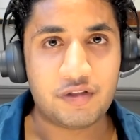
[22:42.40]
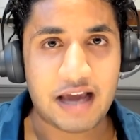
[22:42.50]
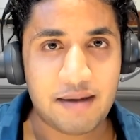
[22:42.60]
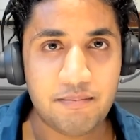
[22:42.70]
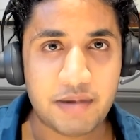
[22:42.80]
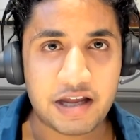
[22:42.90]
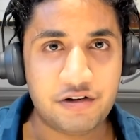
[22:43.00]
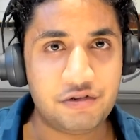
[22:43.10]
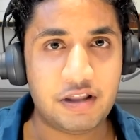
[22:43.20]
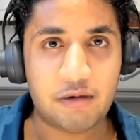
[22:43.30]
So that
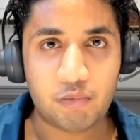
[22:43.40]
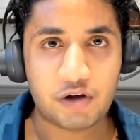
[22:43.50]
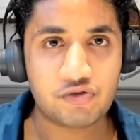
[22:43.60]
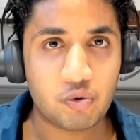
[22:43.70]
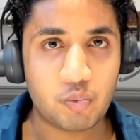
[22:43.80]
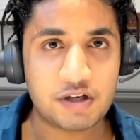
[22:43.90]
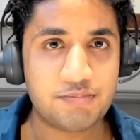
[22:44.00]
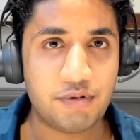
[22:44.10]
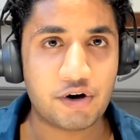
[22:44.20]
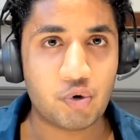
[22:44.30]
means that Russell
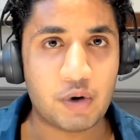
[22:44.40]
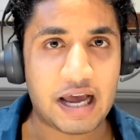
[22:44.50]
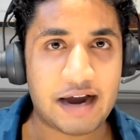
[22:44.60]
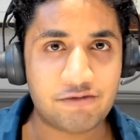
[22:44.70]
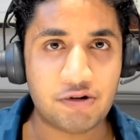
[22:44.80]
Westbrook would have